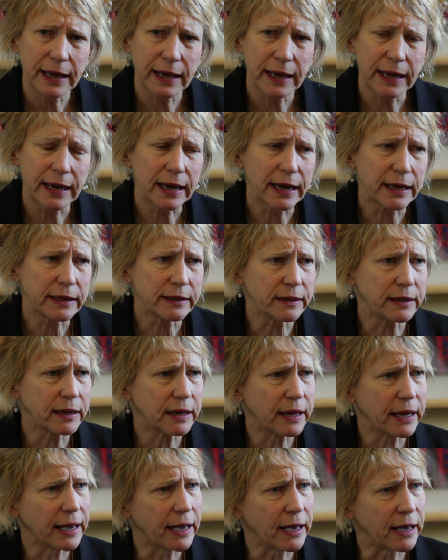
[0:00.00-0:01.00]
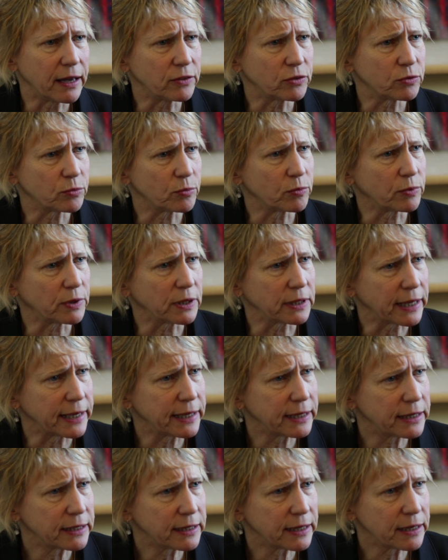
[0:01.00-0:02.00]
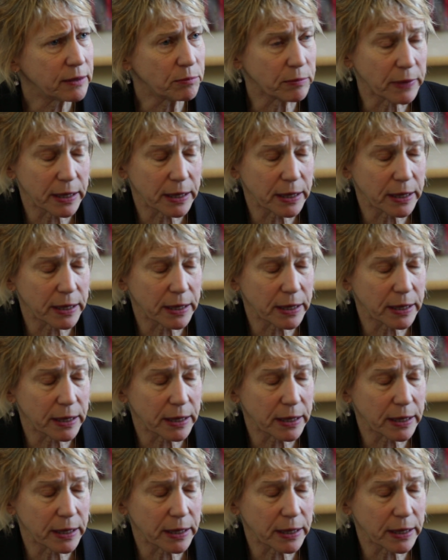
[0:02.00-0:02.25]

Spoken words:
and has related it.